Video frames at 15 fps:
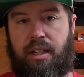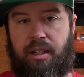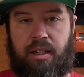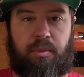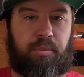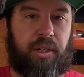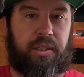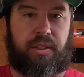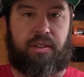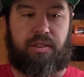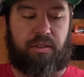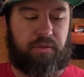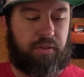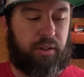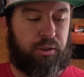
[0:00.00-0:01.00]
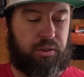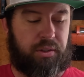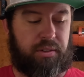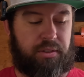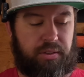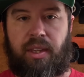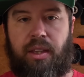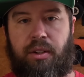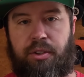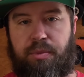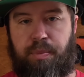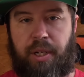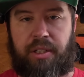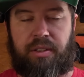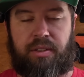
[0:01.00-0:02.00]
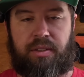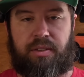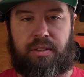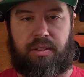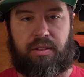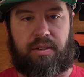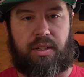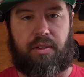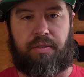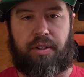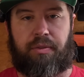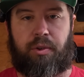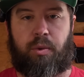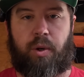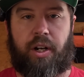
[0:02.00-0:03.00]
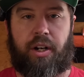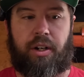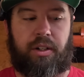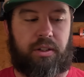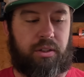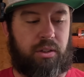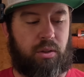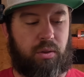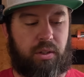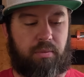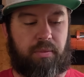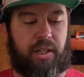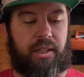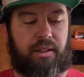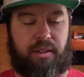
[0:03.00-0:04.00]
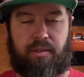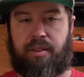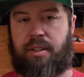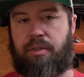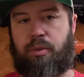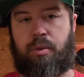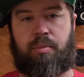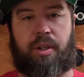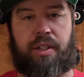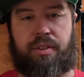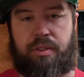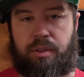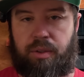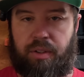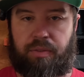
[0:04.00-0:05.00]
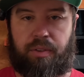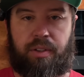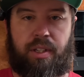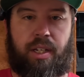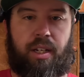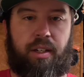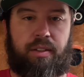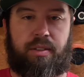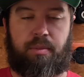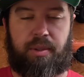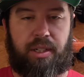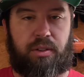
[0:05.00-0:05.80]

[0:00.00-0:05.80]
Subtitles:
abundance of features. There's buttons and stuff everywhere. You can make different buttons do different things. I mean, it's